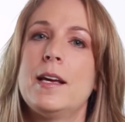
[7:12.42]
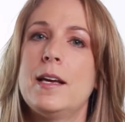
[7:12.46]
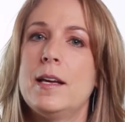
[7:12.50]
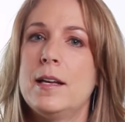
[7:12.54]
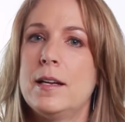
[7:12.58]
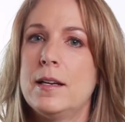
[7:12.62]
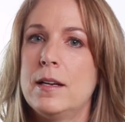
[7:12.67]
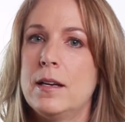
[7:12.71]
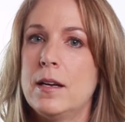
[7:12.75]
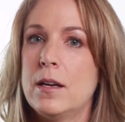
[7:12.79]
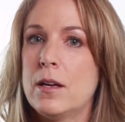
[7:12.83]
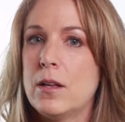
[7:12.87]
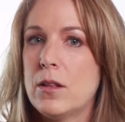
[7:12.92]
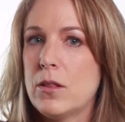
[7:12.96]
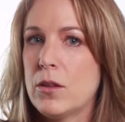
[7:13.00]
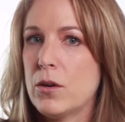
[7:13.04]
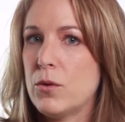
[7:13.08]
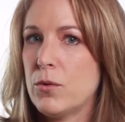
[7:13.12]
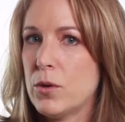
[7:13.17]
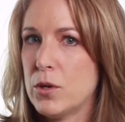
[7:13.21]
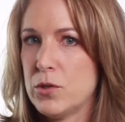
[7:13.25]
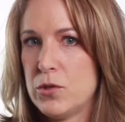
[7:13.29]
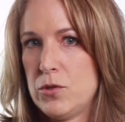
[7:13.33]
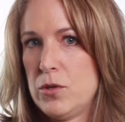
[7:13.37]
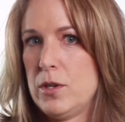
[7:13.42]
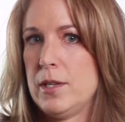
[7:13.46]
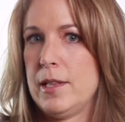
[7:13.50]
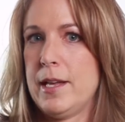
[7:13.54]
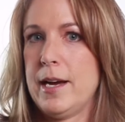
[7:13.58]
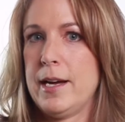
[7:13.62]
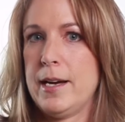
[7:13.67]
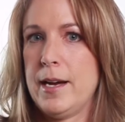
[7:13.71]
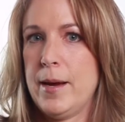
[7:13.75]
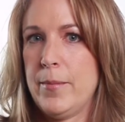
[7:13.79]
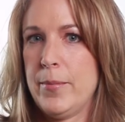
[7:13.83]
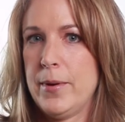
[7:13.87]
in the grocery
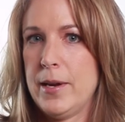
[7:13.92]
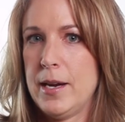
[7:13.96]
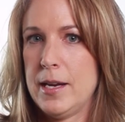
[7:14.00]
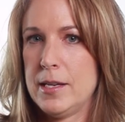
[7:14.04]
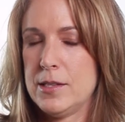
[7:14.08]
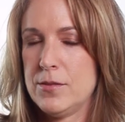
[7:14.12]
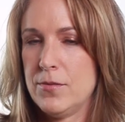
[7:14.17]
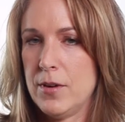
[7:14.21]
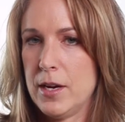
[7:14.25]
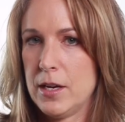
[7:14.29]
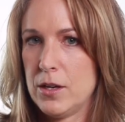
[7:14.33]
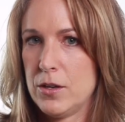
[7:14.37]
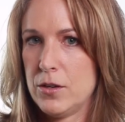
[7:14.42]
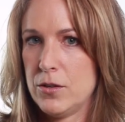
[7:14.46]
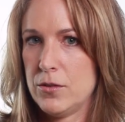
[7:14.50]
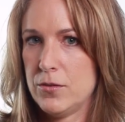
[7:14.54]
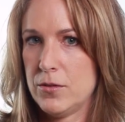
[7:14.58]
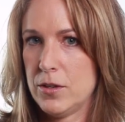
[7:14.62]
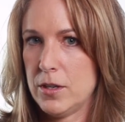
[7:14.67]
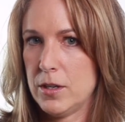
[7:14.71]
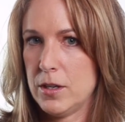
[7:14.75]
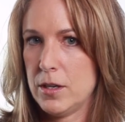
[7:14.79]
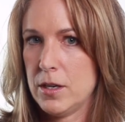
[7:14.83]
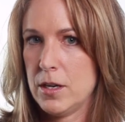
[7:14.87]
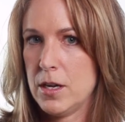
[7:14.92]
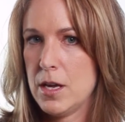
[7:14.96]
lineup at AIDS Vancouver,